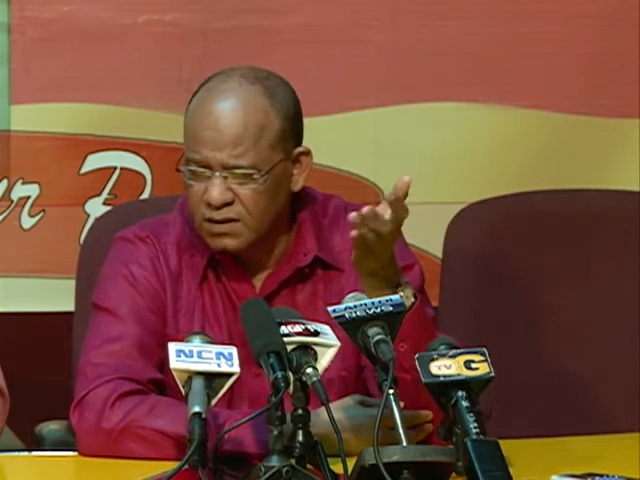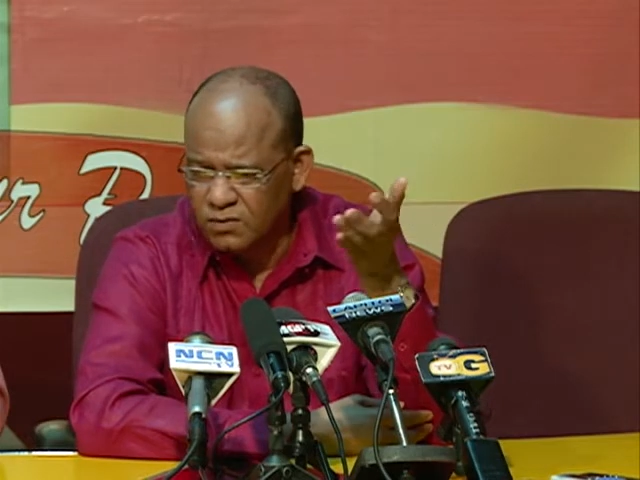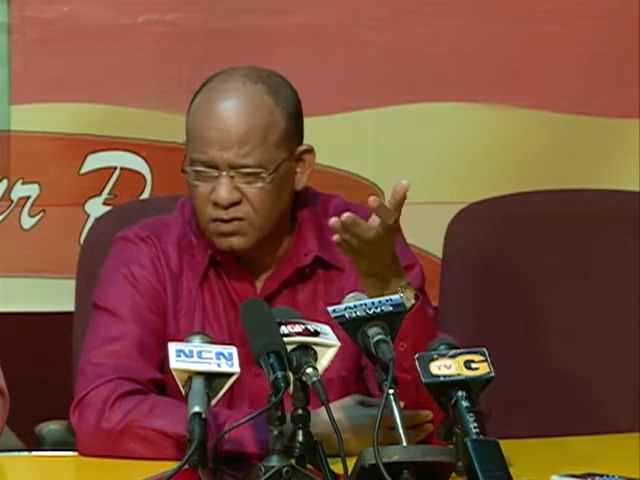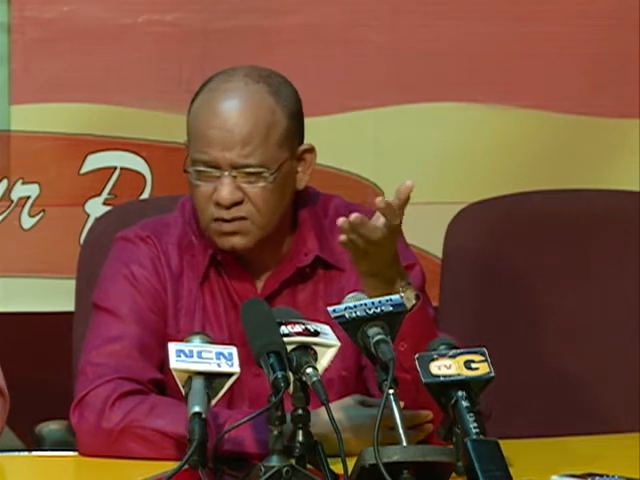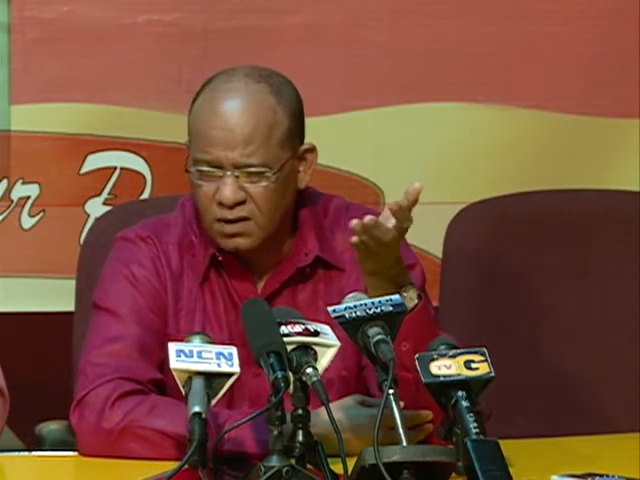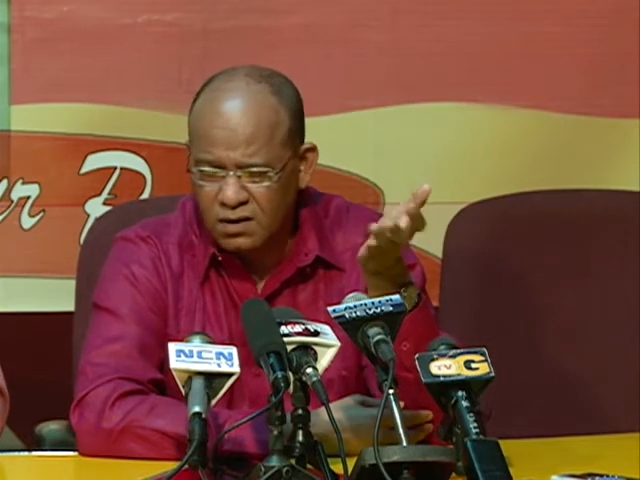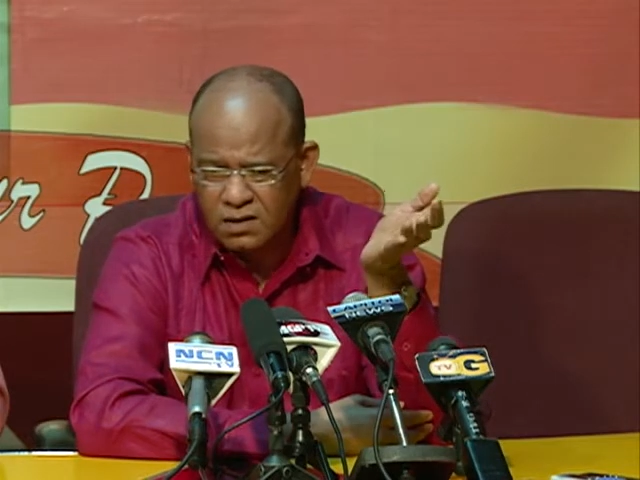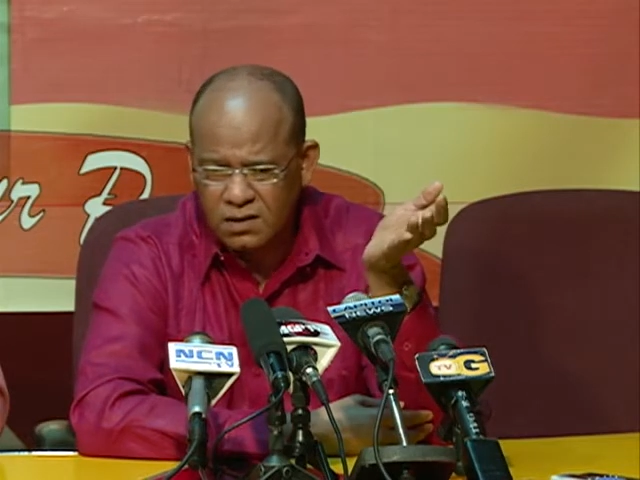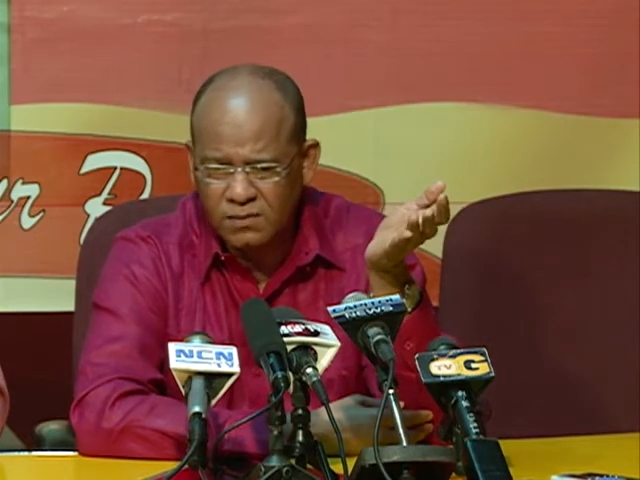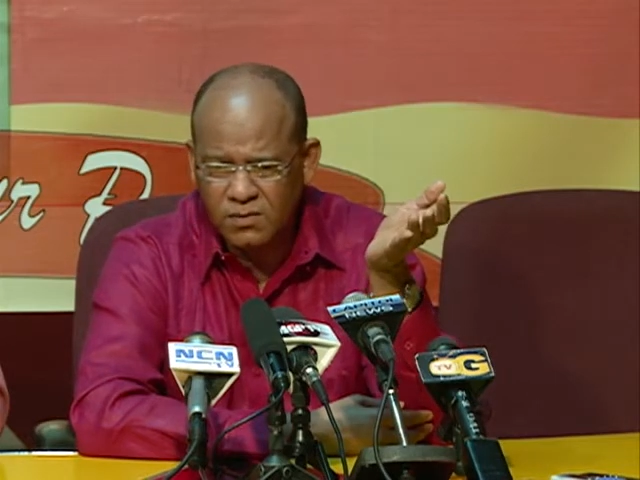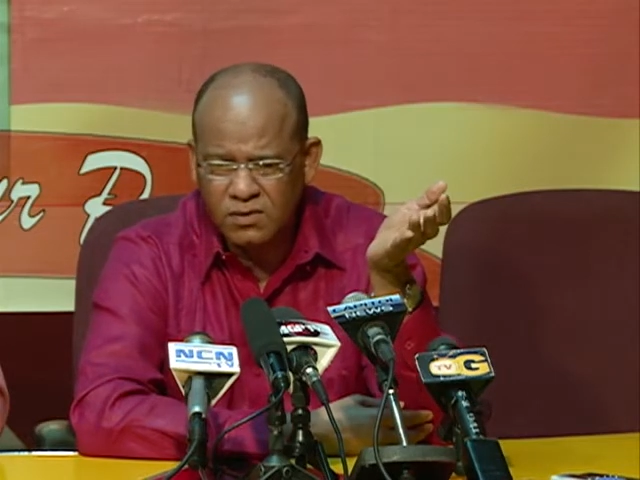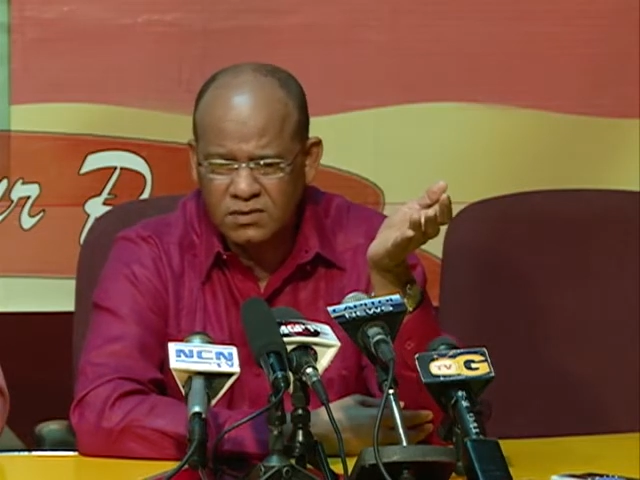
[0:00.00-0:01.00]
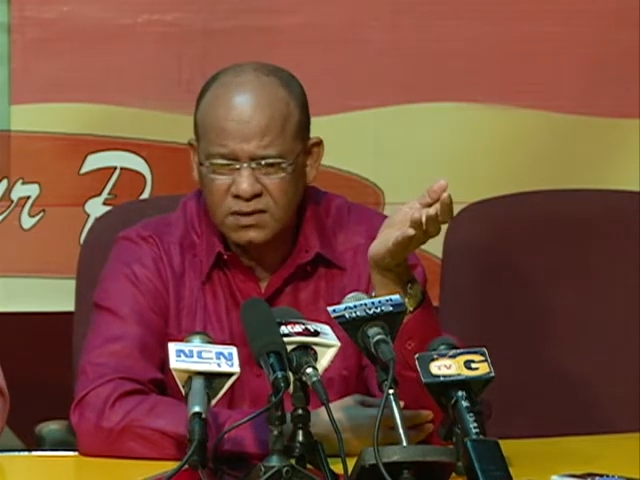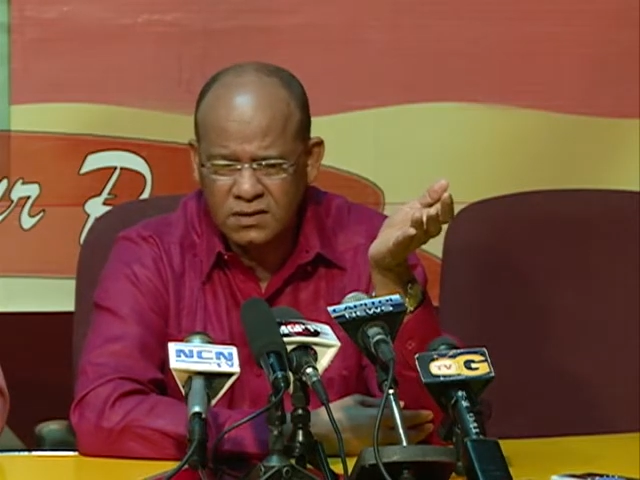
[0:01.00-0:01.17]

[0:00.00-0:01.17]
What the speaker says: and they were talking about